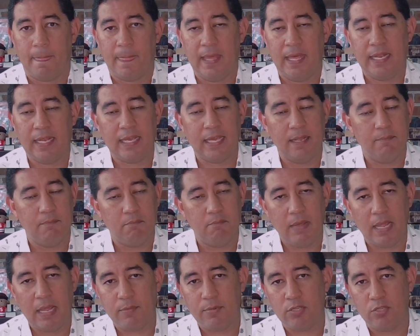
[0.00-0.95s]
And again,
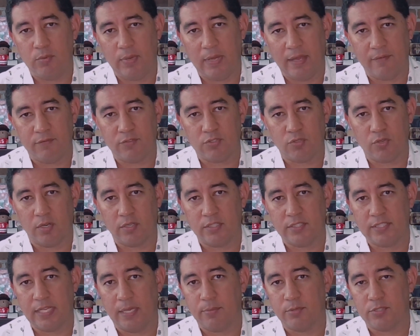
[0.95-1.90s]
maybe you have strong
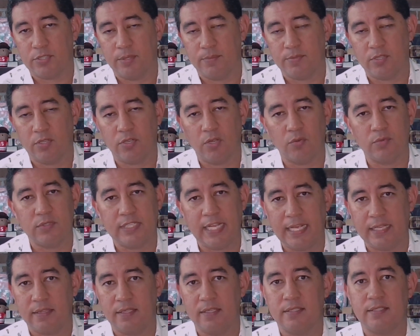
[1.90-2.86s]
discipleship, so don't
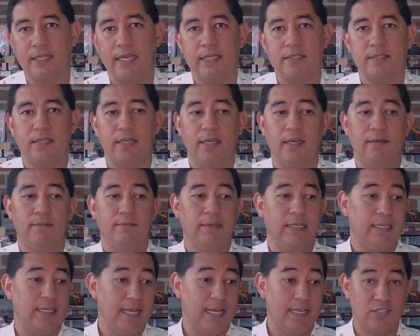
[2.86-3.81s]
take this as a
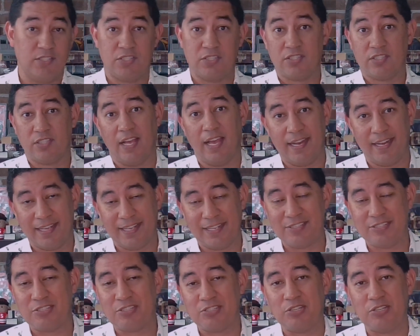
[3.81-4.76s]
slight
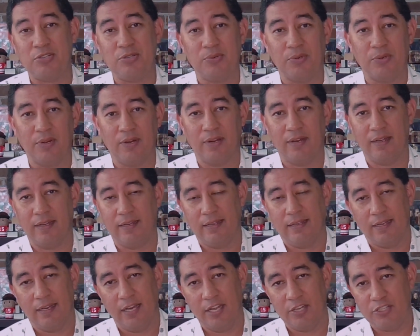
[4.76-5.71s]
against you or
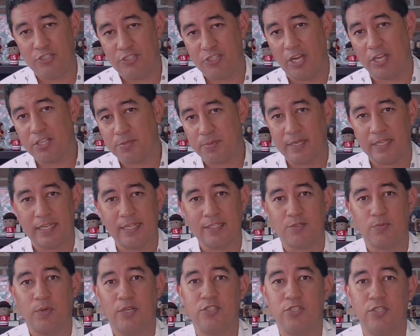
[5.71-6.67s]
a judgment
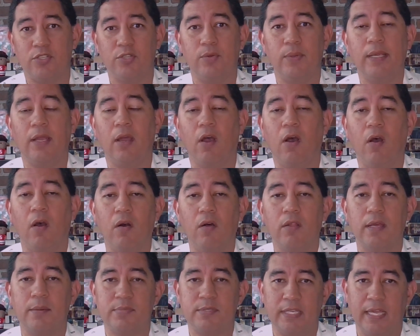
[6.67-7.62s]
against what you're doing.
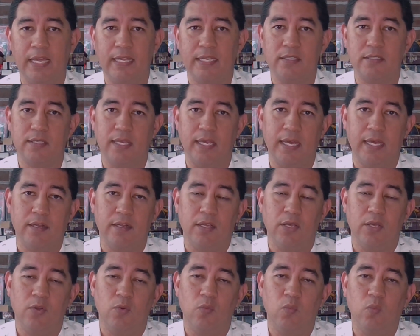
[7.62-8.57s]
All I'm saying is that
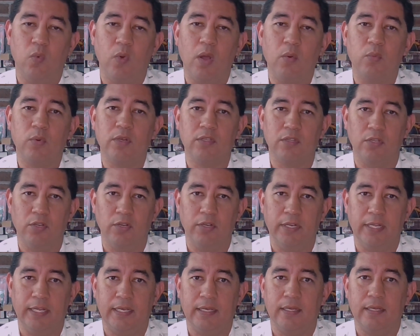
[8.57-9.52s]
what we're
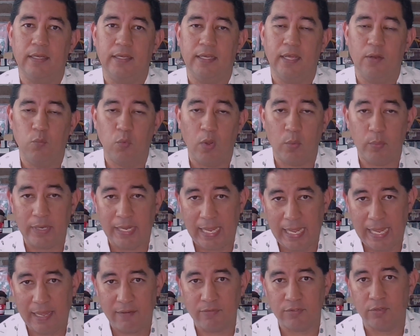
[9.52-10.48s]
learning and what we
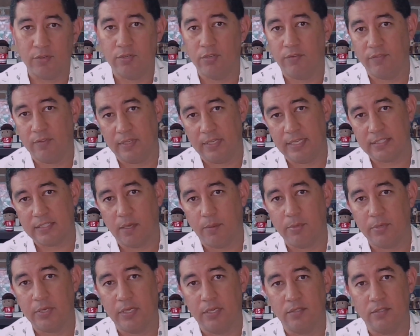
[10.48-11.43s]
have learned over the last
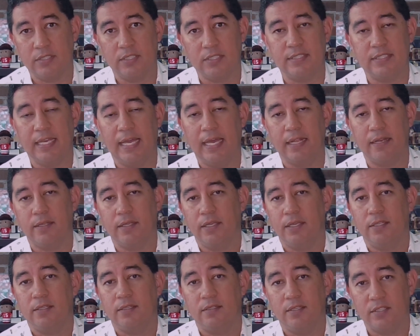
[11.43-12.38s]
couple of years is that
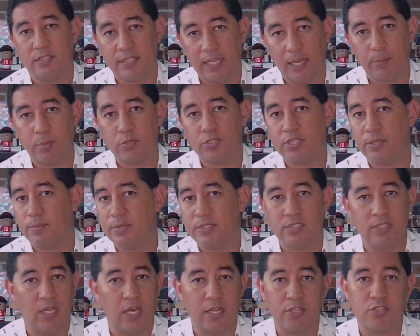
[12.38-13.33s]
discipleship is
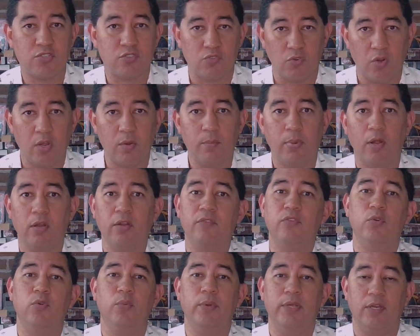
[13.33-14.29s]
not a strong part of
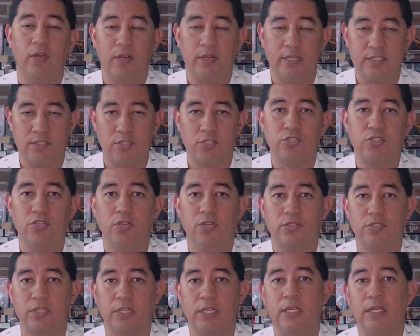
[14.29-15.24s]
who we are as the
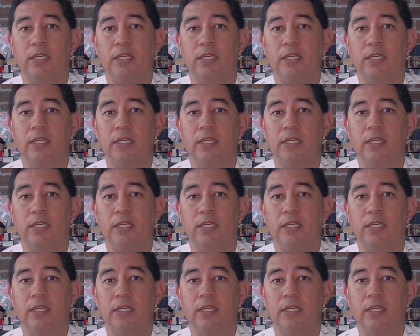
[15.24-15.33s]
church,